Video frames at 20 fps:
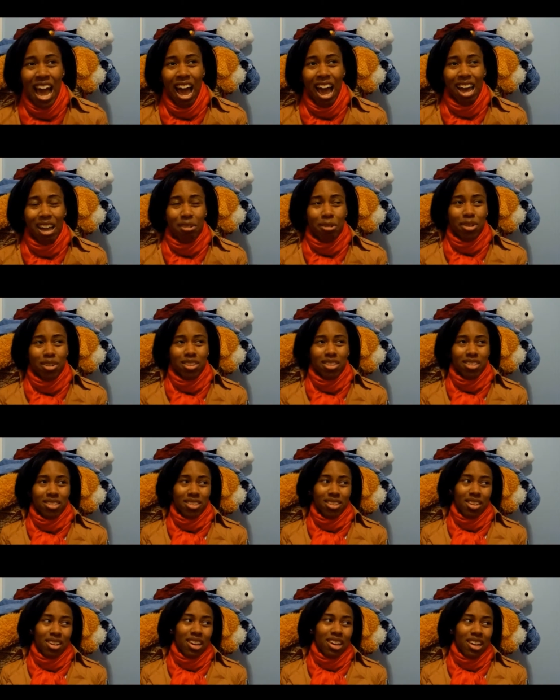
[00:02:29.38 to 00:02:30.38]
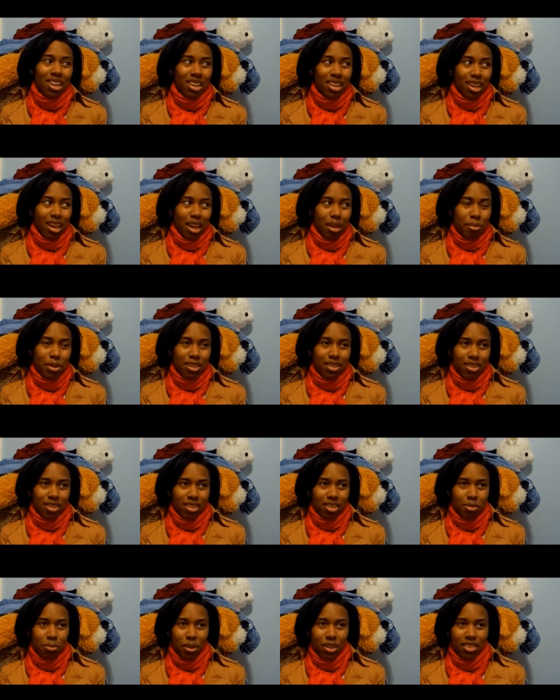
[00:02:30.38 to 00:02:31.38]
I was yeah I
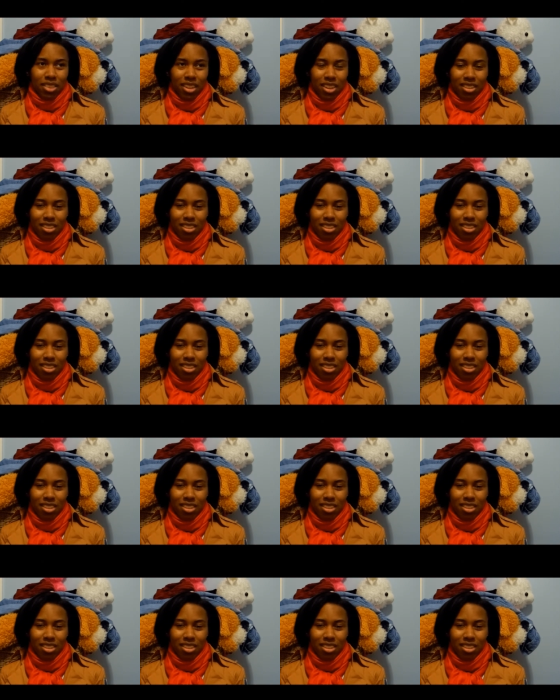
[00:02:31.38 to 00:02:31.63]
basically spent the